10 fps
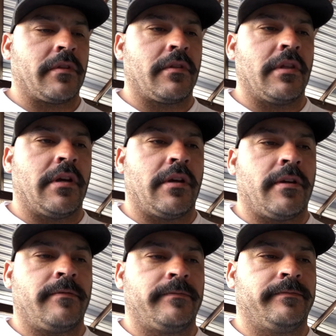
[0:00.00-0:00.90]
the
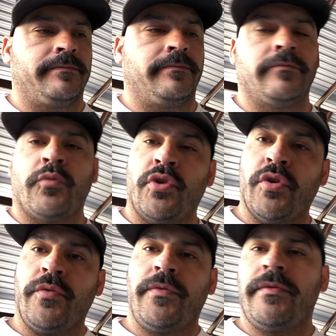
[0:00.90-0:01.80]

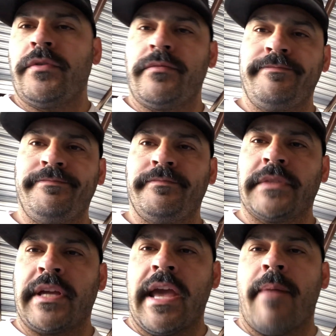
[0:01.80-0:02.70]
roof
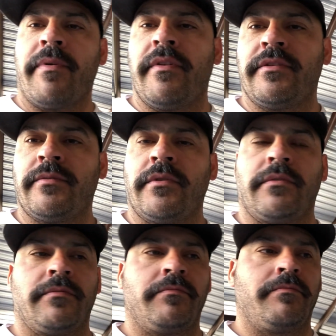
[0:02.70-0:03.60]
cap of this will
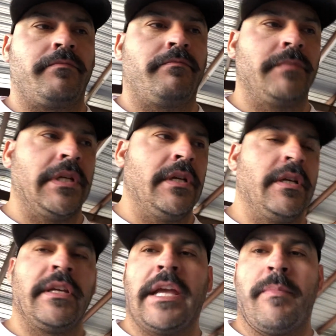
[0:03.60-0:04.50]

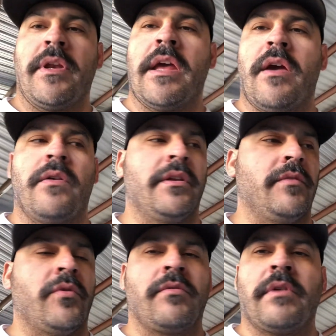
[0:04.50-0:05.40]
keep it down, and I
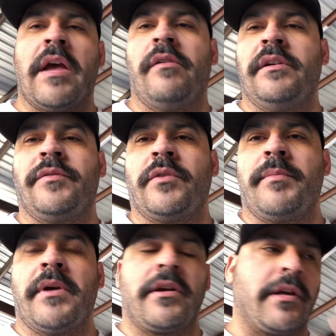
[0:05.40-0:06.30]
won't have to worry
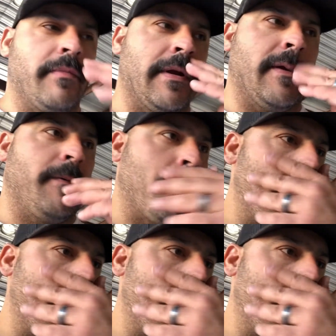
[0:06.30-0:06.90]
about it coming out.